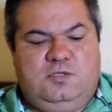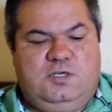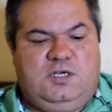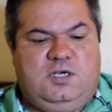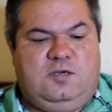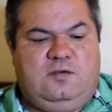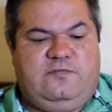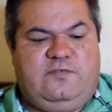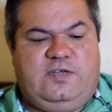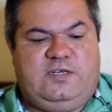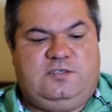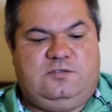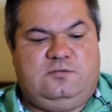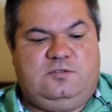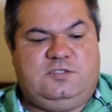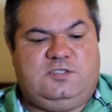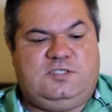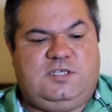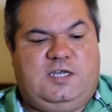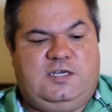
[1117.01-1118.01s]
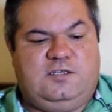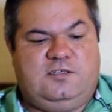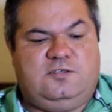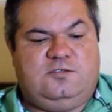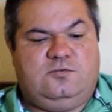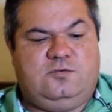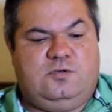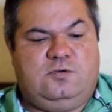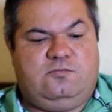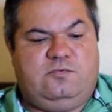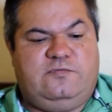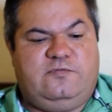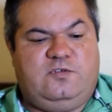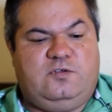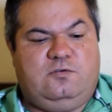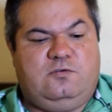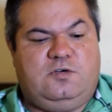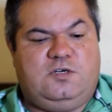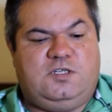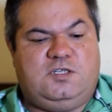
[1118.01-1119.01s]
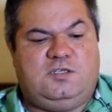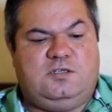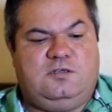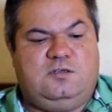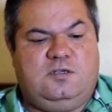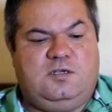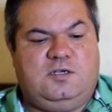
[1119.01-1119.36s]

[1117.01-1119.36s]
If I do decide to do a review on it,